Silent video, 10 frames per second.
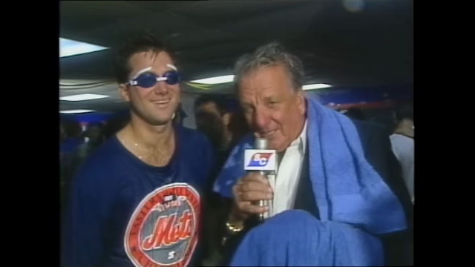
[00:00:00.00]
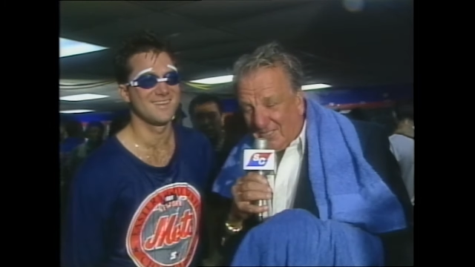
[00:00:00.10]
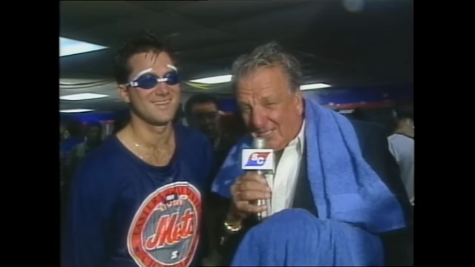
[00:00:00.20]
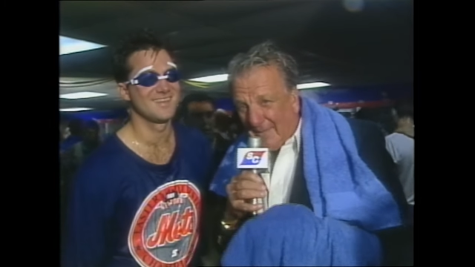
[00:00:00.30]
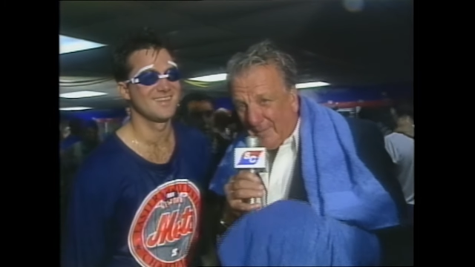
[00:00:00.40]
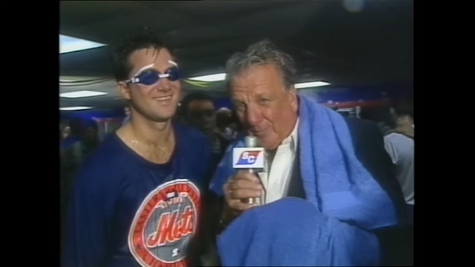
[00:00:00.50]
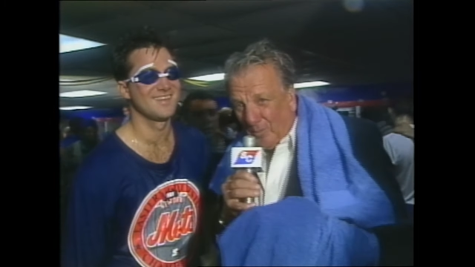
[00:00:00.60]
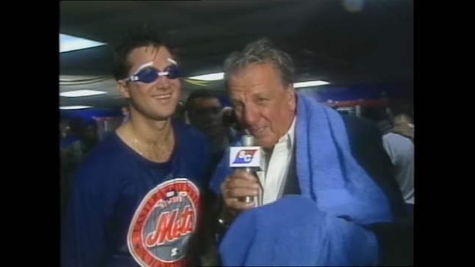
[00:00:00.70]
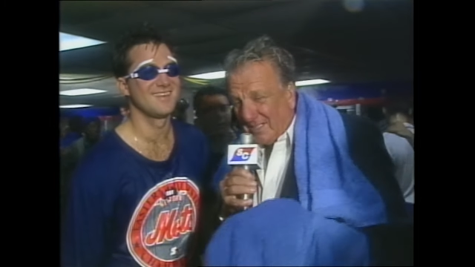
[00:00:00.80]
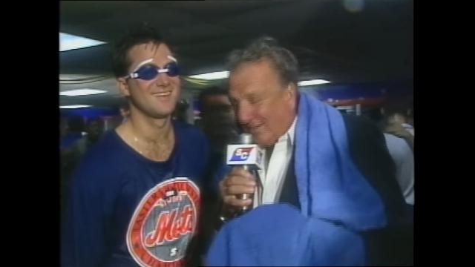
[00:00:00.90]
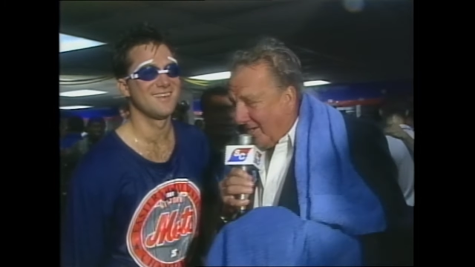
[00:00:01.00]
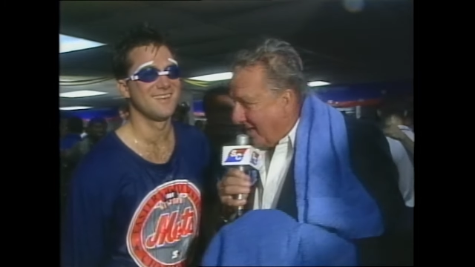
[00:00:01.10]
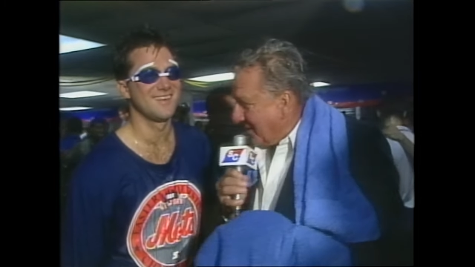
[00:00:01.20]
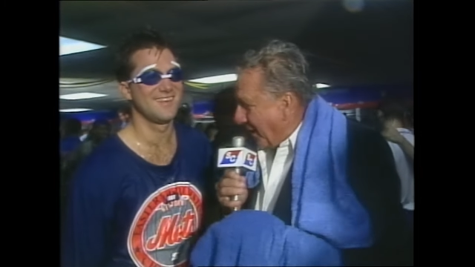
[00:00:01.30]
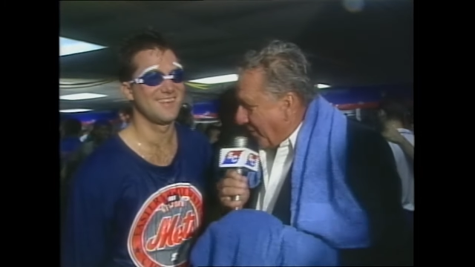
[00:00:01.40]
Speaker 1: this time it wasn't
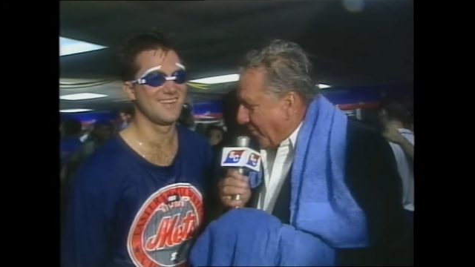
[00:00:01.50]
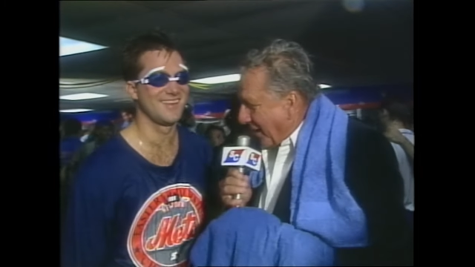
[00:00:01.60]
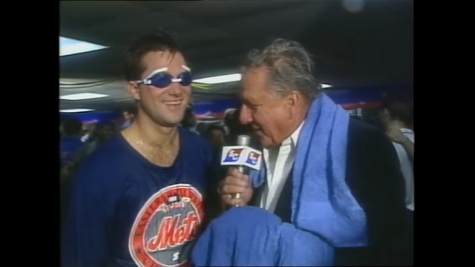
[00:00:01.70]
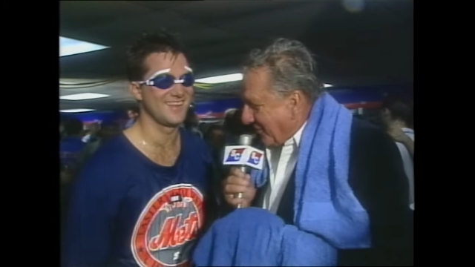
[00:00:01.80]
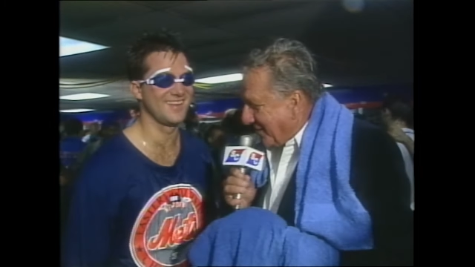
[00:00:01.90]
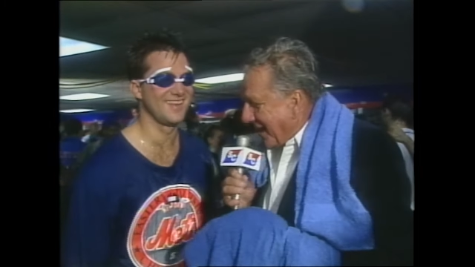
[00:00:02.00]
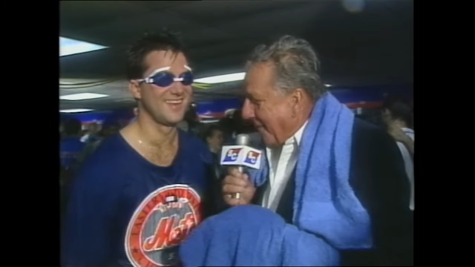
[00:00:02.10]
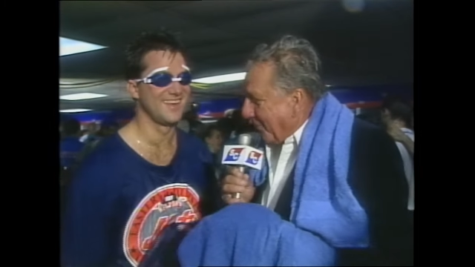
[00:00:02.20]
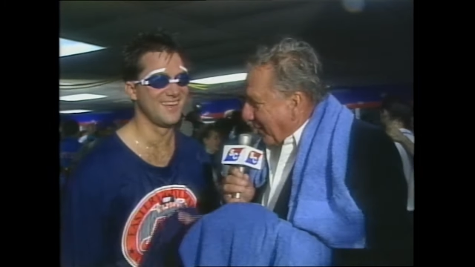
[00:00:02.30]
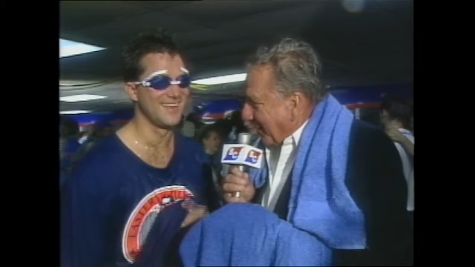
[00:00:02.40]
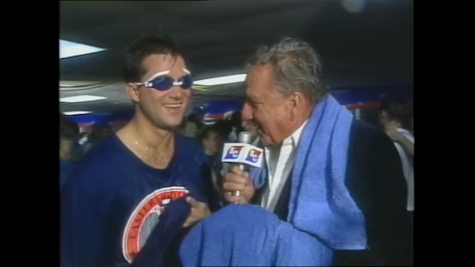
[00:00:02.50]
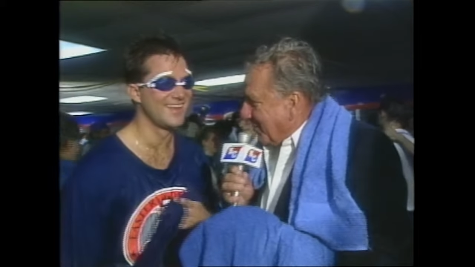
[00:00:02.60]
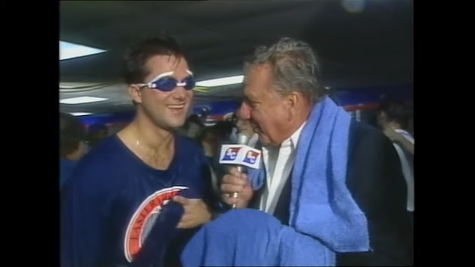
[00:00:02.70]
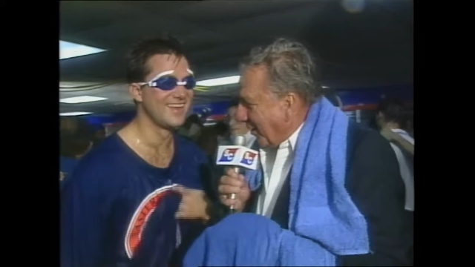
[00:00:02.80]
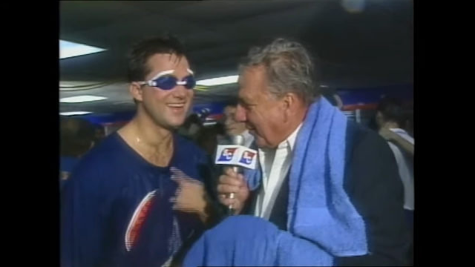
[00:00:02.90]
caused by Roger. You can't blame this
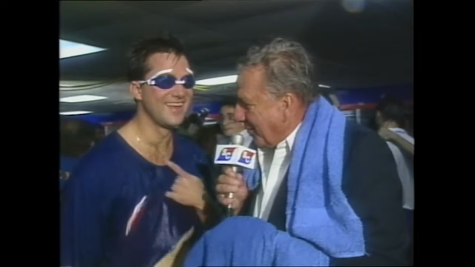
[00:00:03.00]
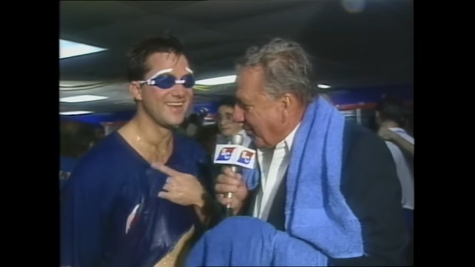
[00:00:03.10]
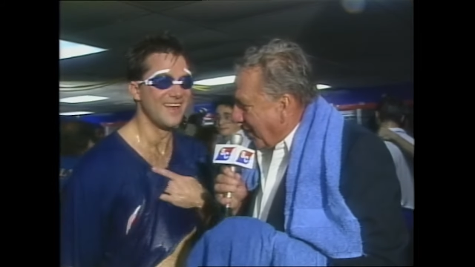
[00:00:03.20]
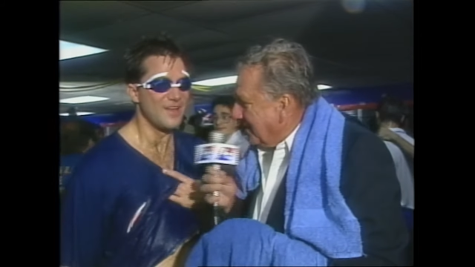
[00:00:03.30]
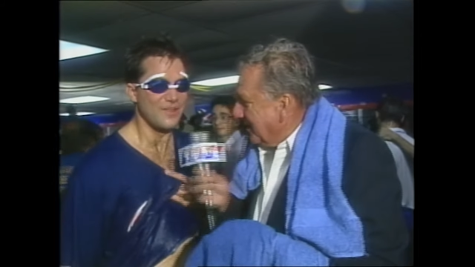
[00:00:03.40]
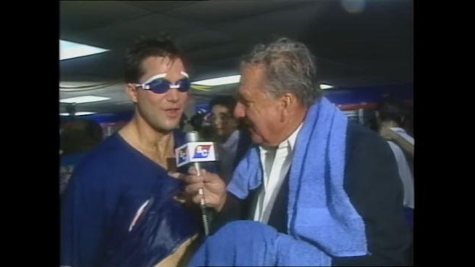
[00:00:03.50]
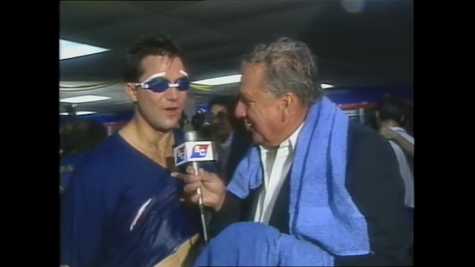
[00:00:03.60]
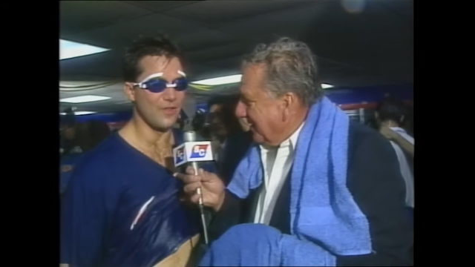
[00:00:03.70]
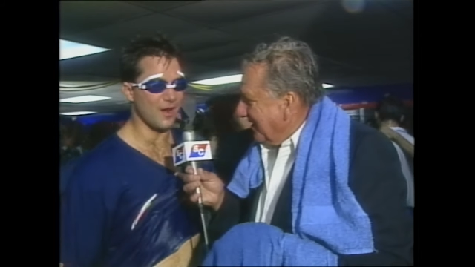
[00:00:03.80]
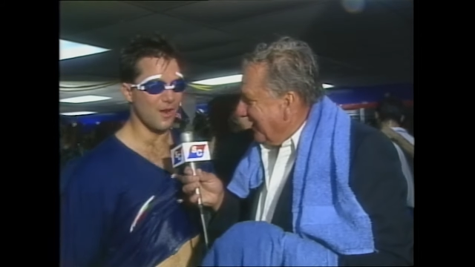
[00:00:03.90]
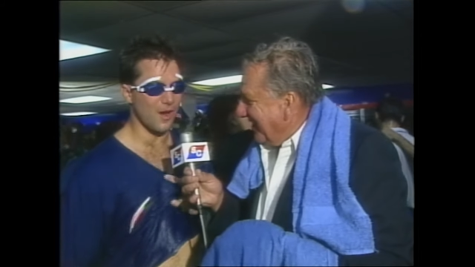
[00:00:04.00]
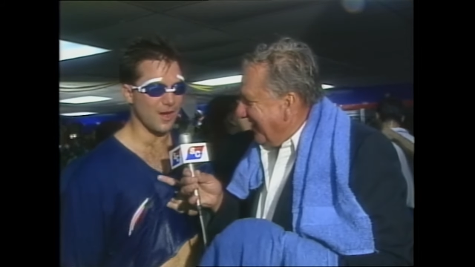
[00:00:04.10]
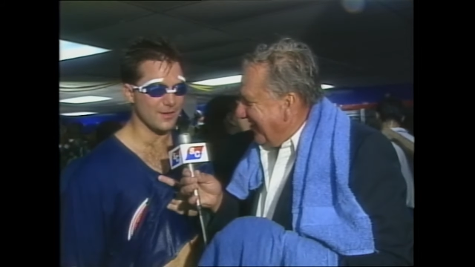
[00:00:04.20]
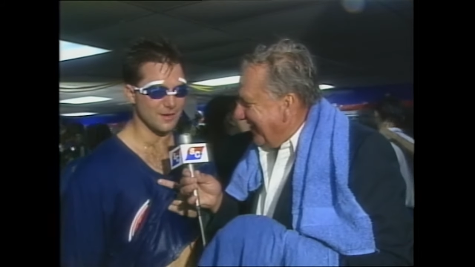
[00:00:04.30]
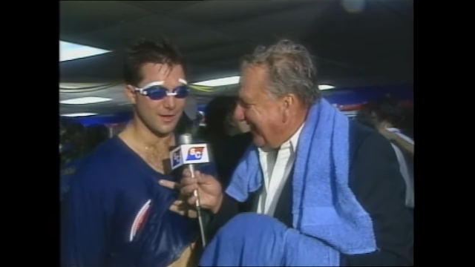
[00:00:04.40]
one on you, Roger.
Speaker 2: No, not at all.
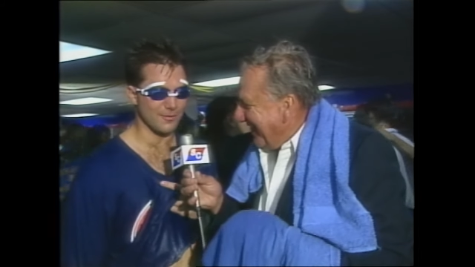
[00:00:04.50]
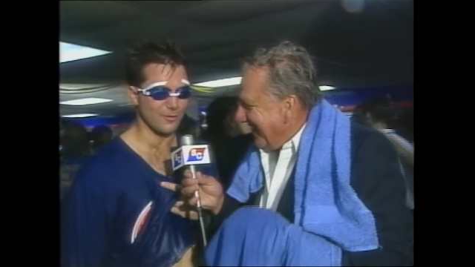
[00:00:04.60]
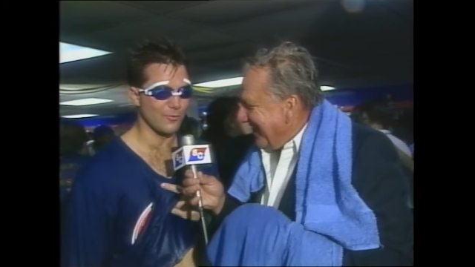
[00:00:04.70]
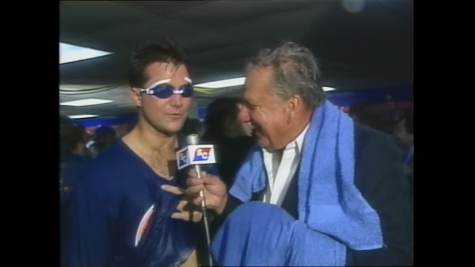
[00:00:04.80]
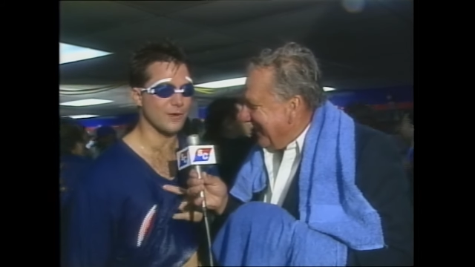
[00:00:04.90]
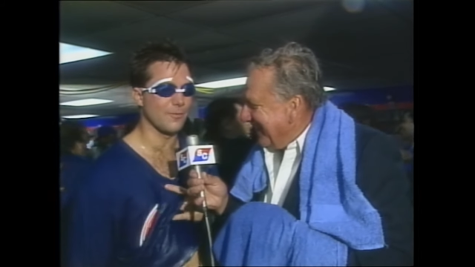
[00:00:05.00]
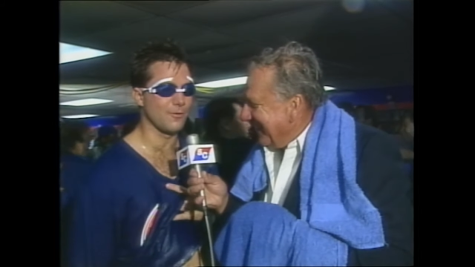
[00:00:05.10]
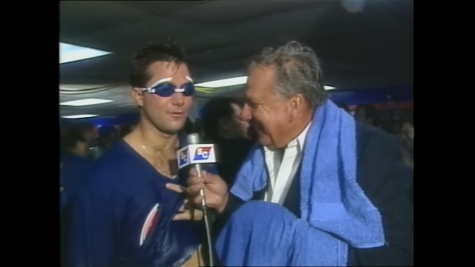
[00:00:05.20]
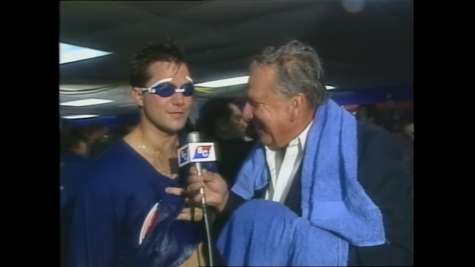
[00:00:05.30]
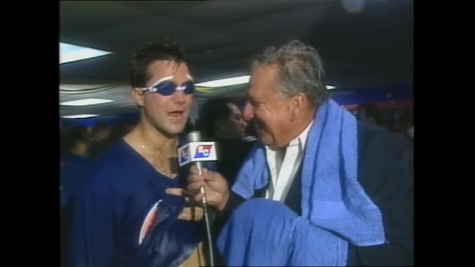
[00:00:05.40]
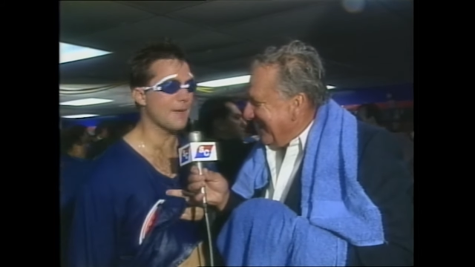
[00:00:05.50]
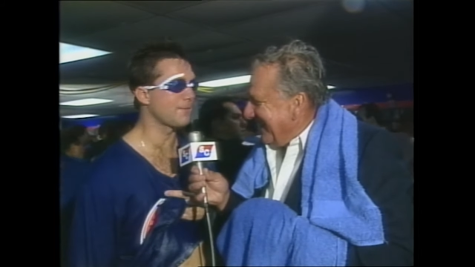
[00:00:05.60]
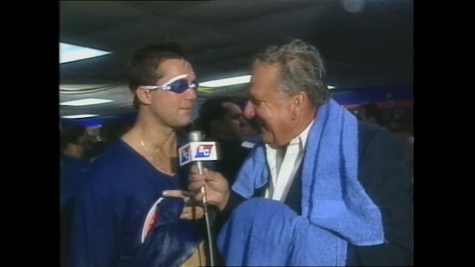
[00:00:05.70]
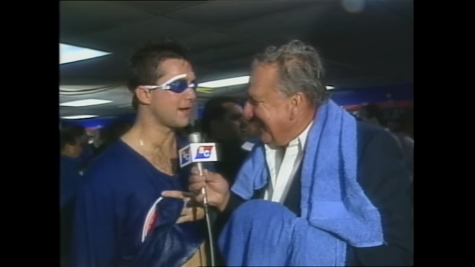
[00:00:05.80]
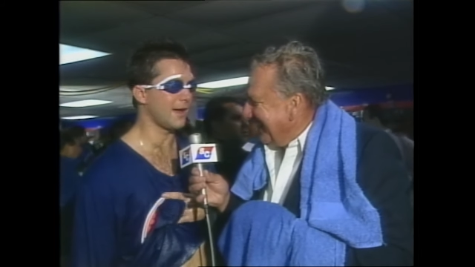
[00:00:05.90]
I, I don't know what trouble has happened, but